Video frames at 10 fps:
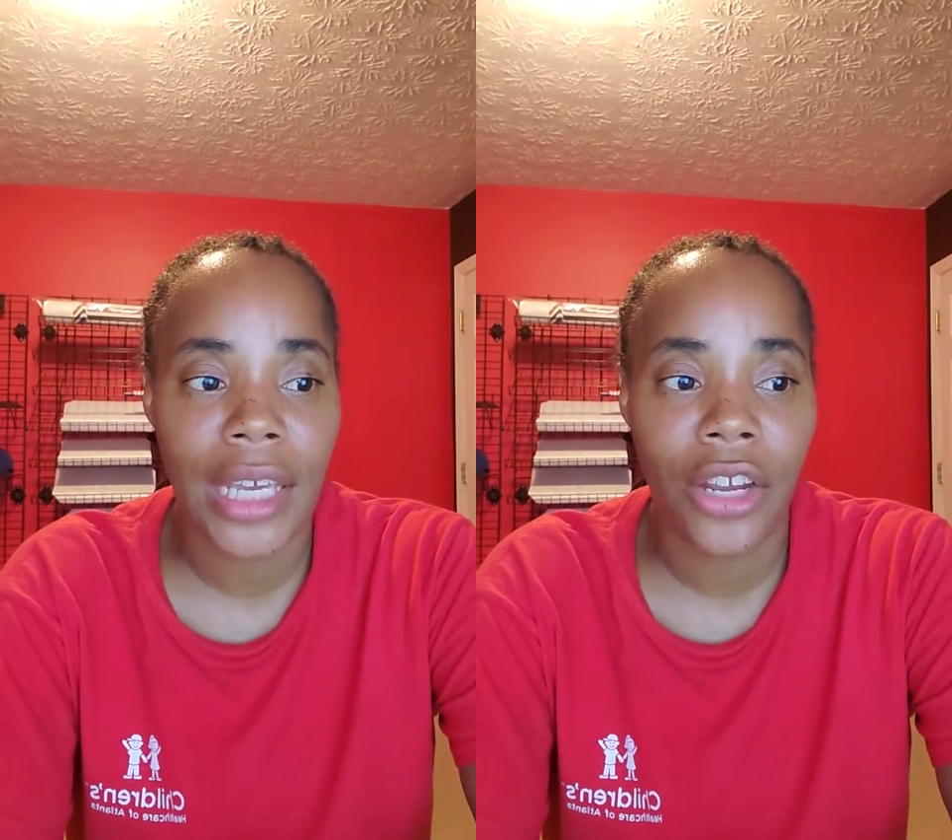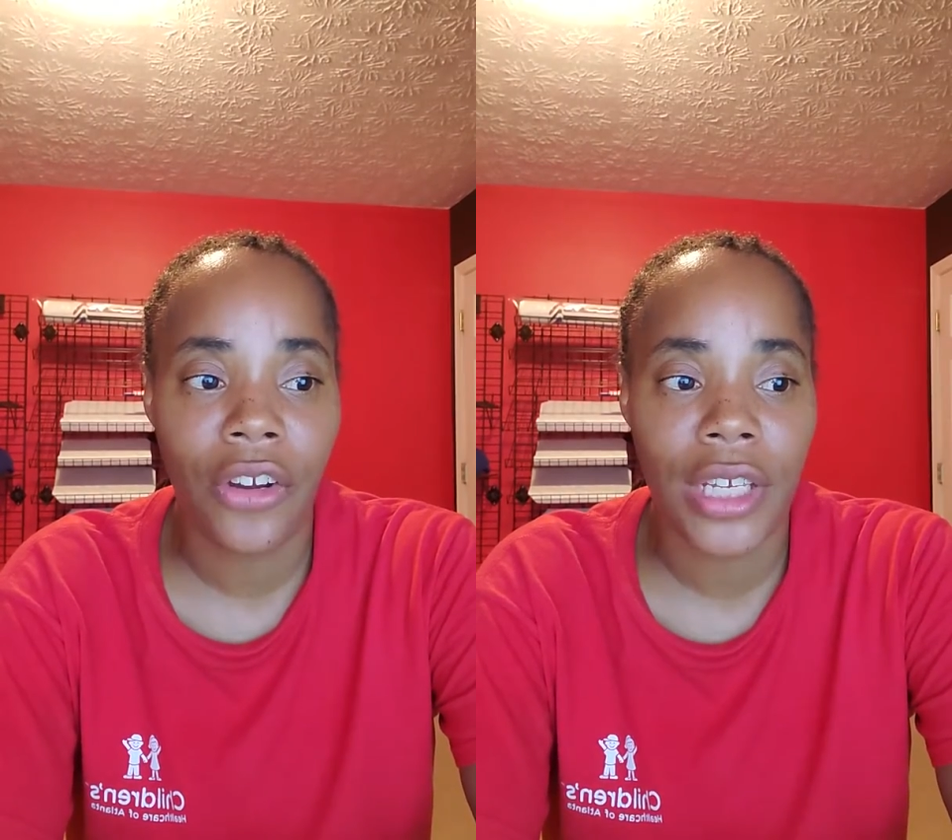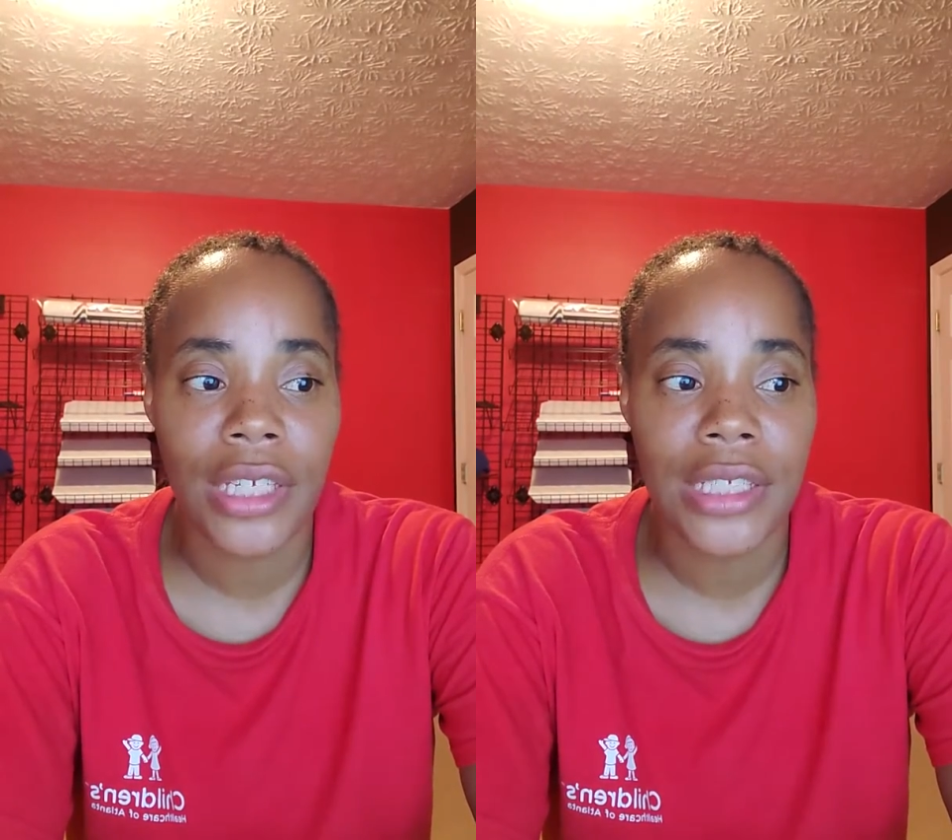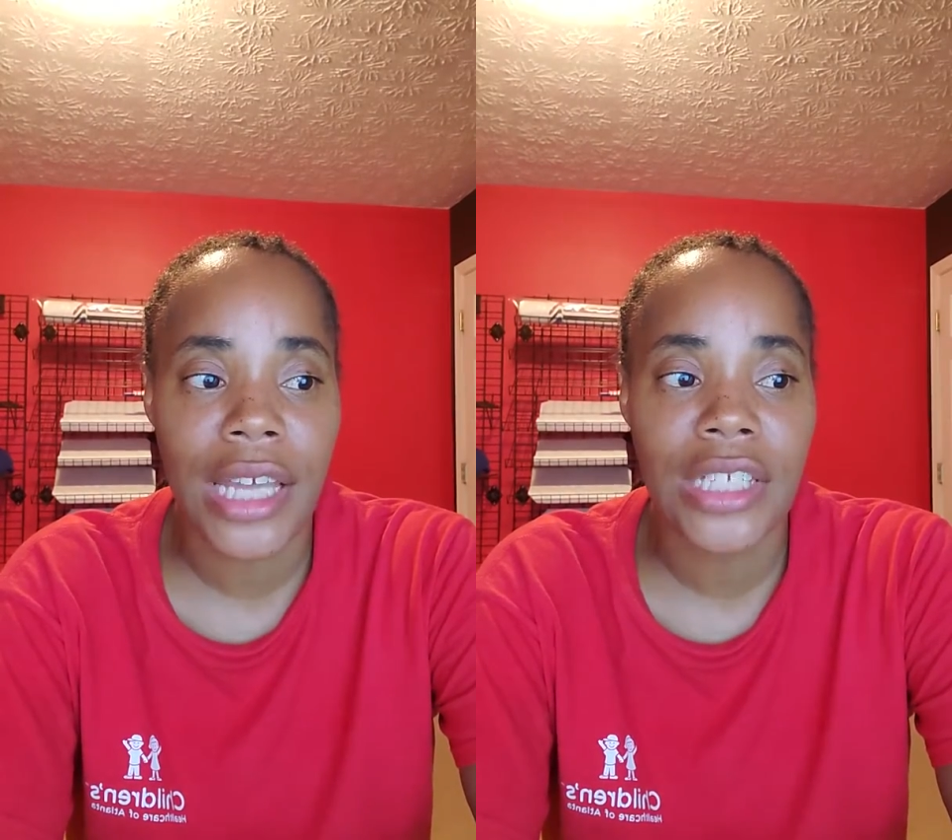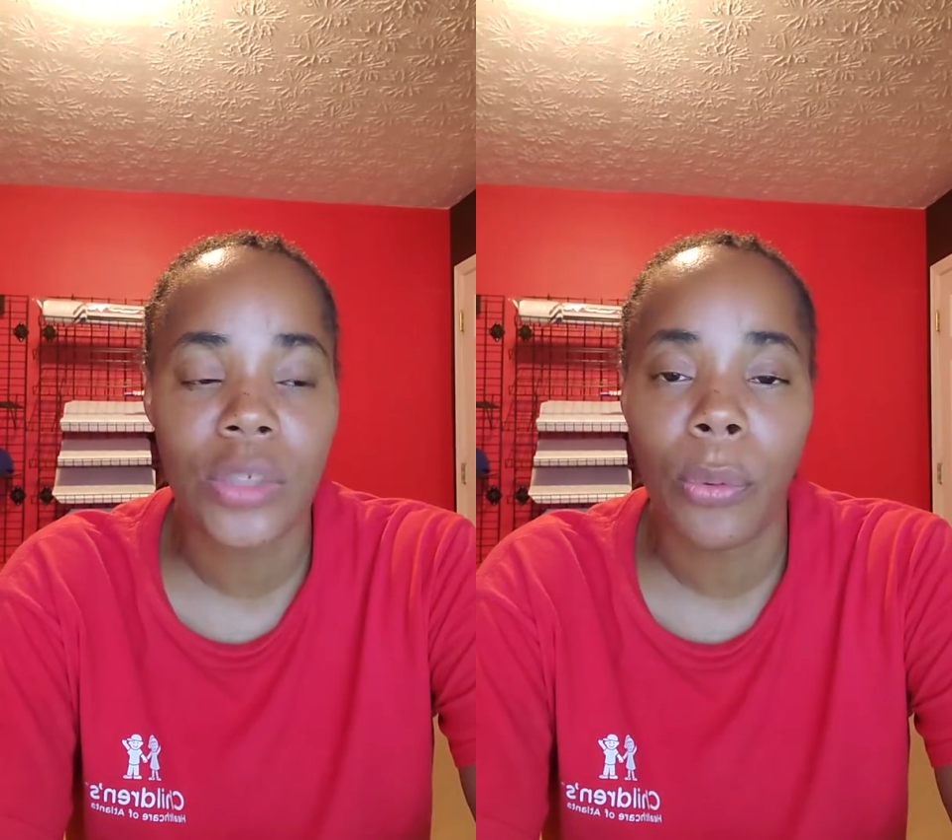areas
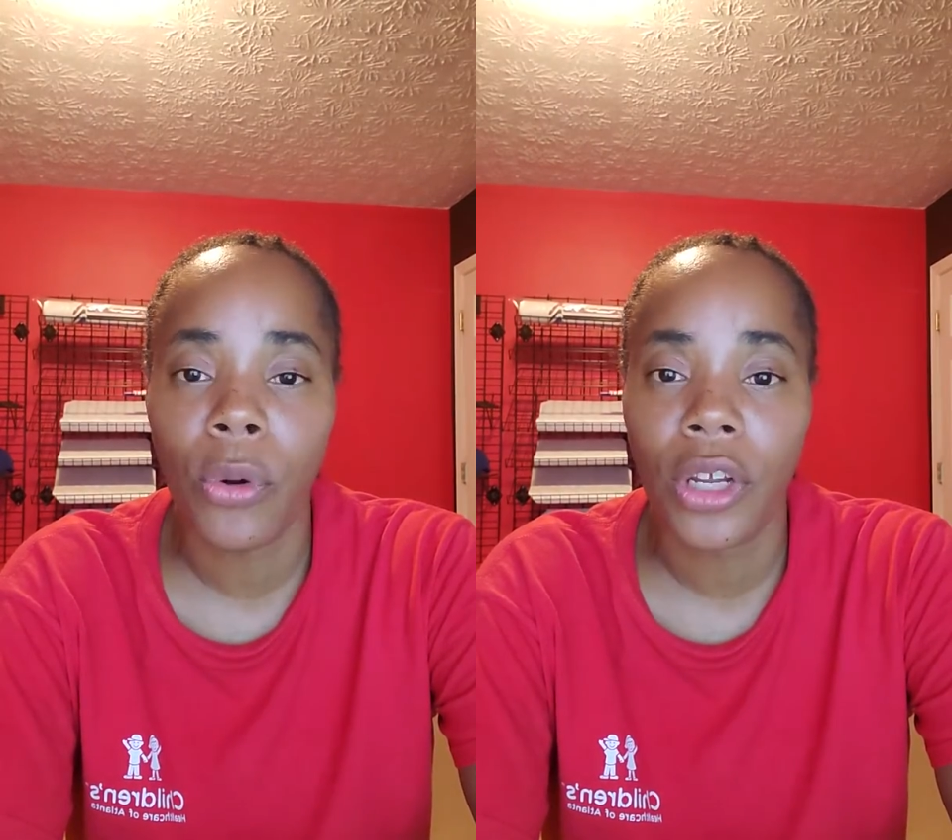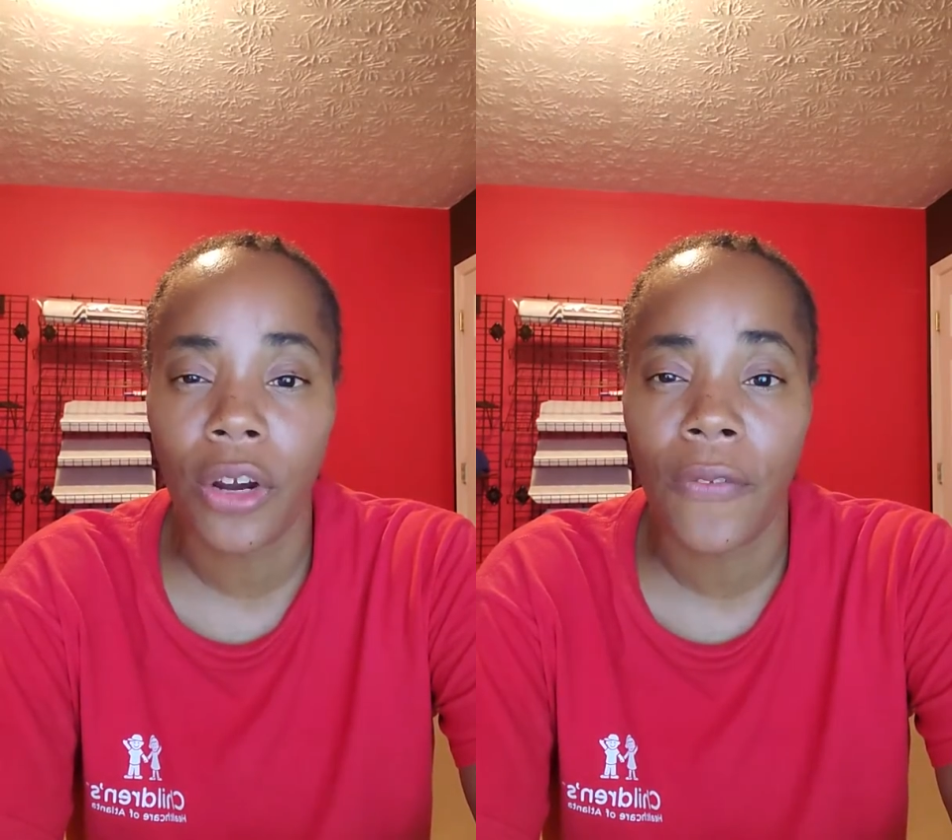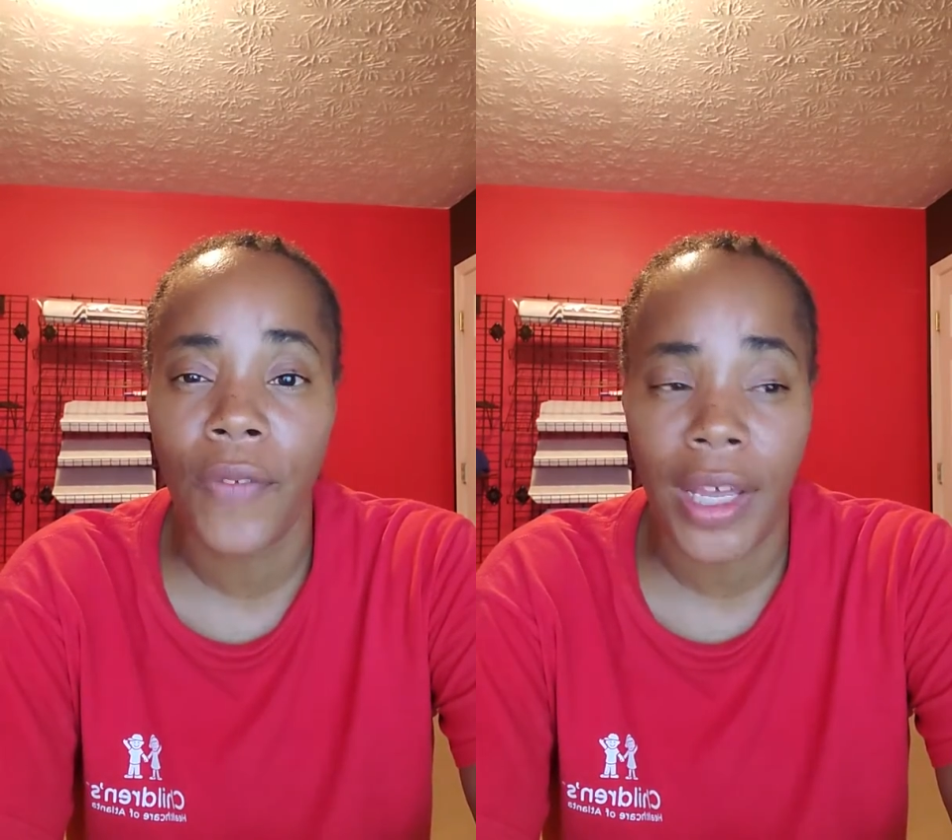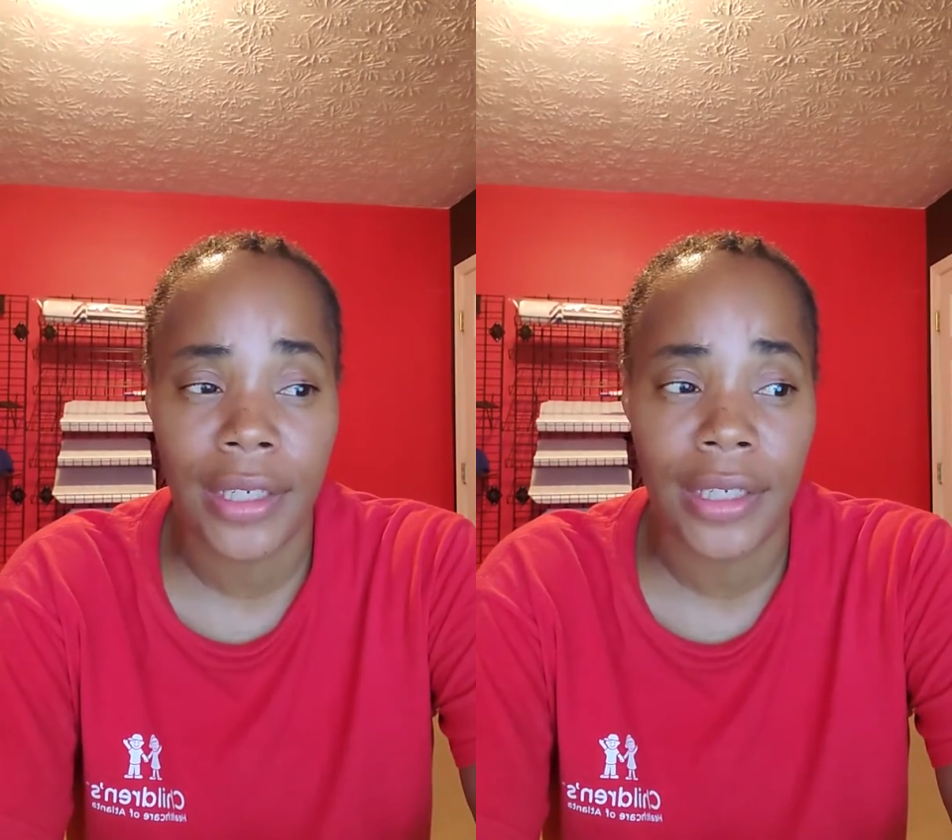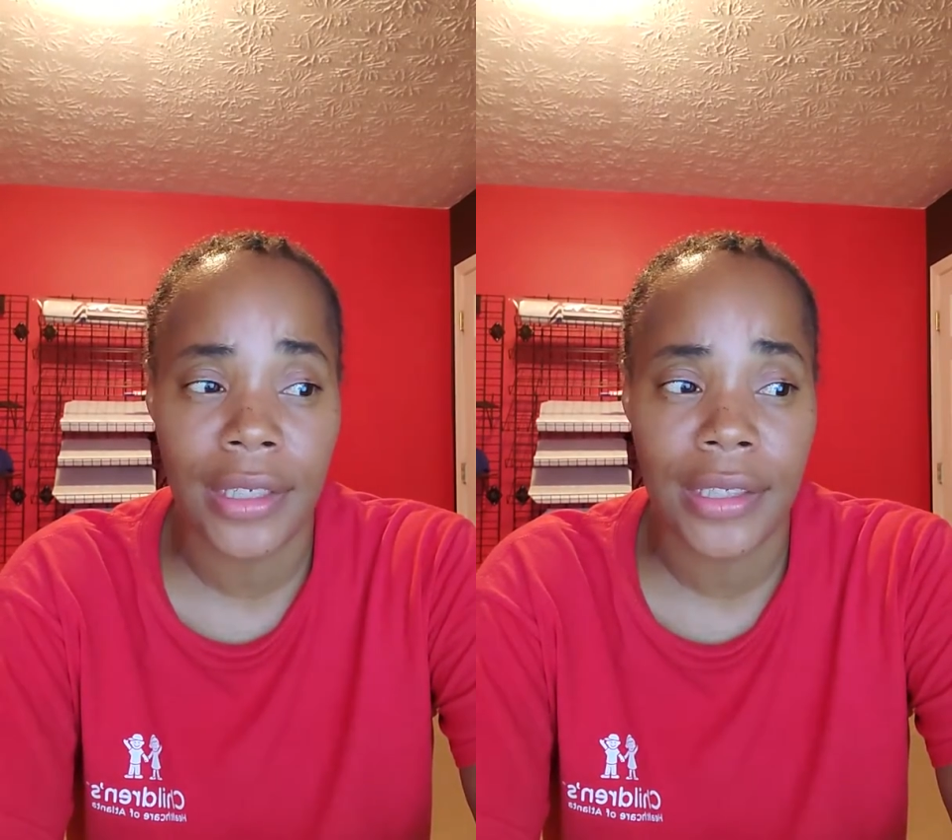that supported her
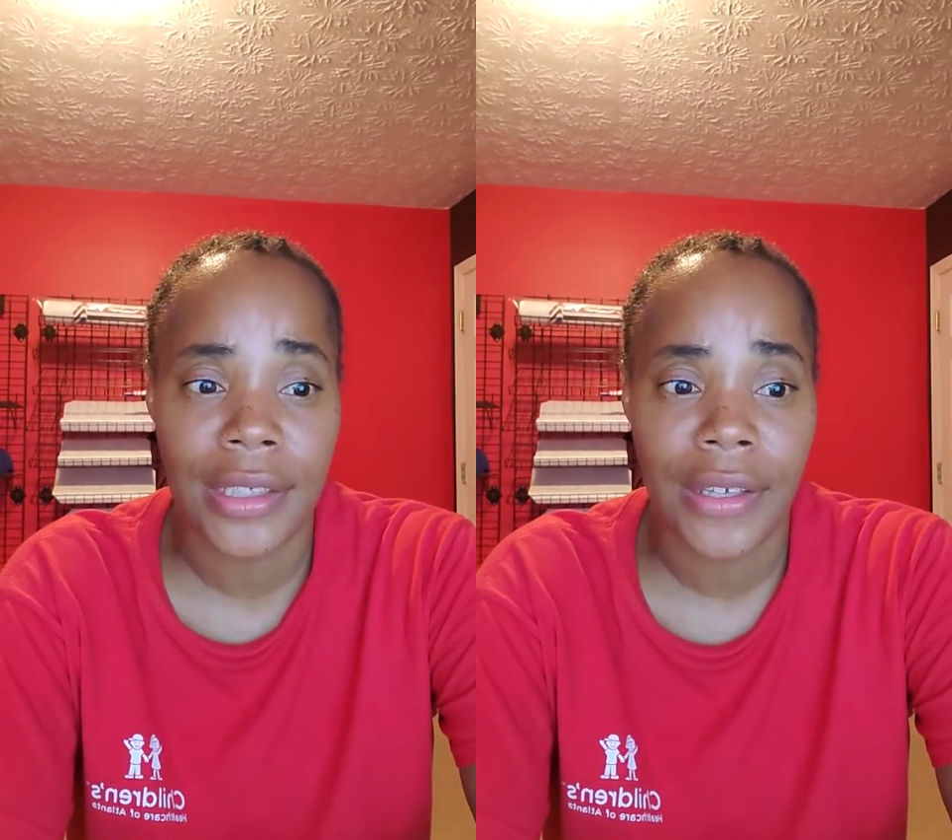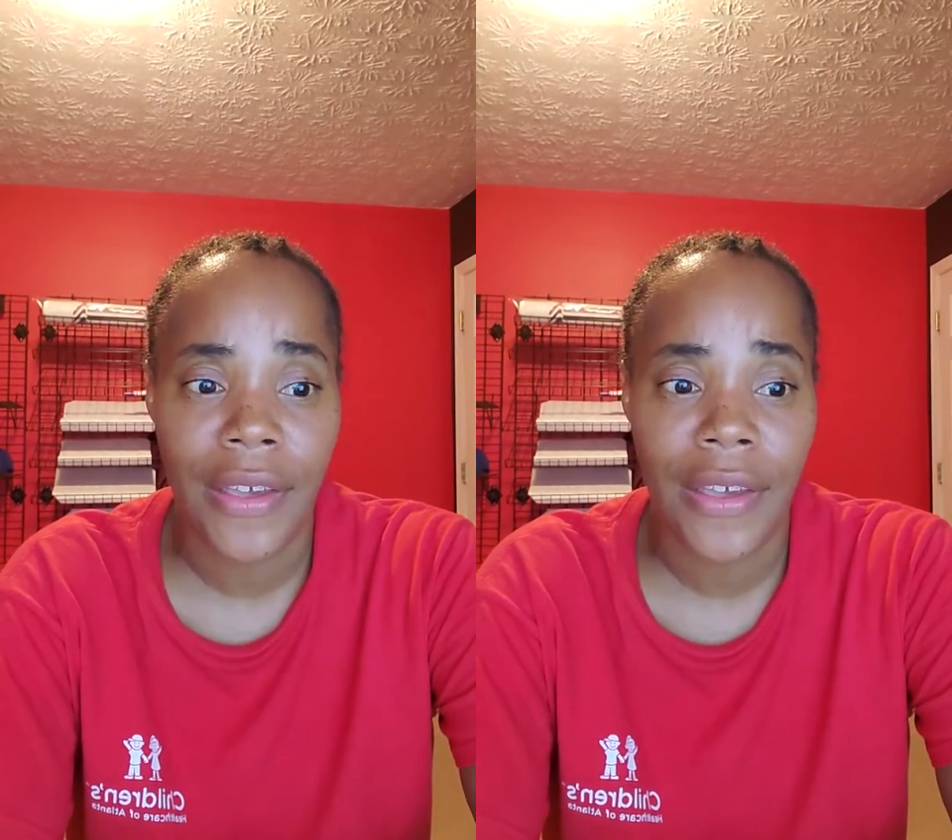findings.